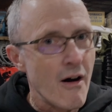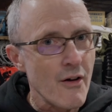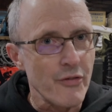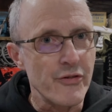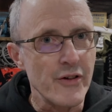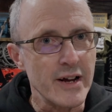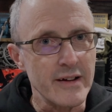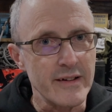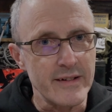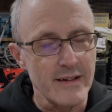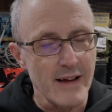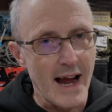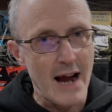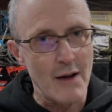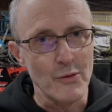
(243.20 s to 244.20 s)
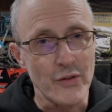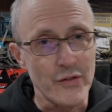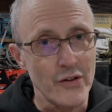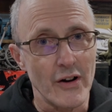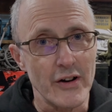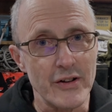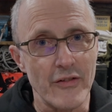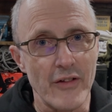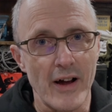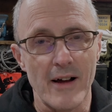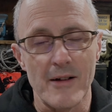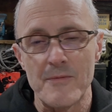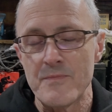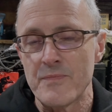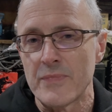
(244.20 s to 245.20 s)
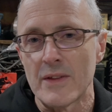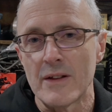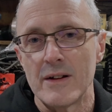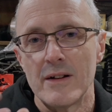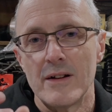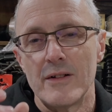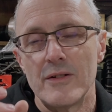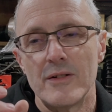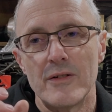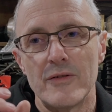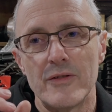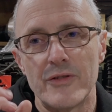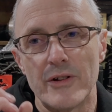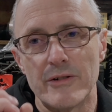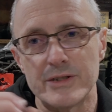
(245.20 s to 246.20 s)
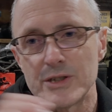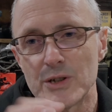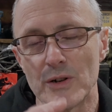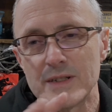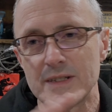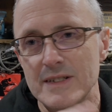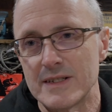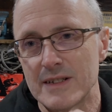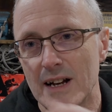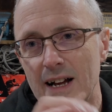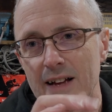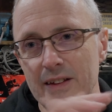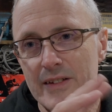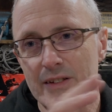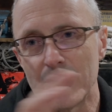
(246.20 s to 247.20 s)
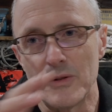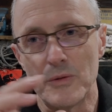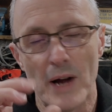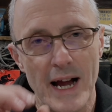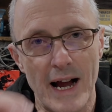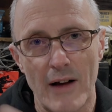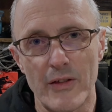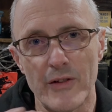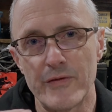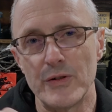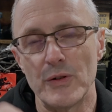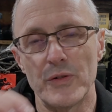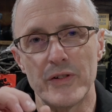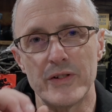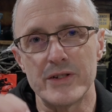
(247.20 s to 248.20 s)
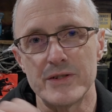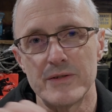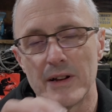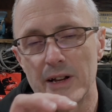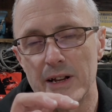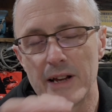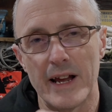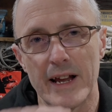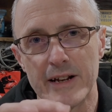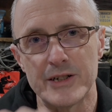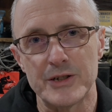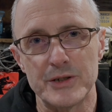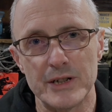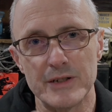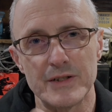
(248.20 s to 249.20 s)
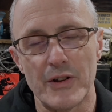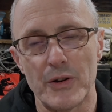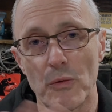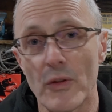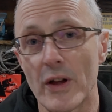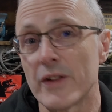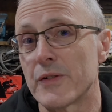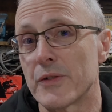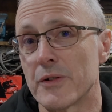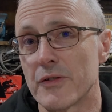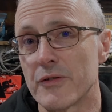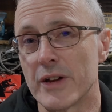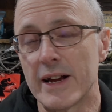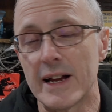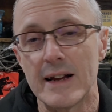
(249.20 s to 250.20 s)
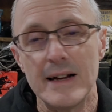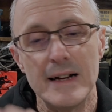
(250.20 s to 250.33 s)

things outside of that. There are choices as to how the fuel's introduced and all that sort of thing.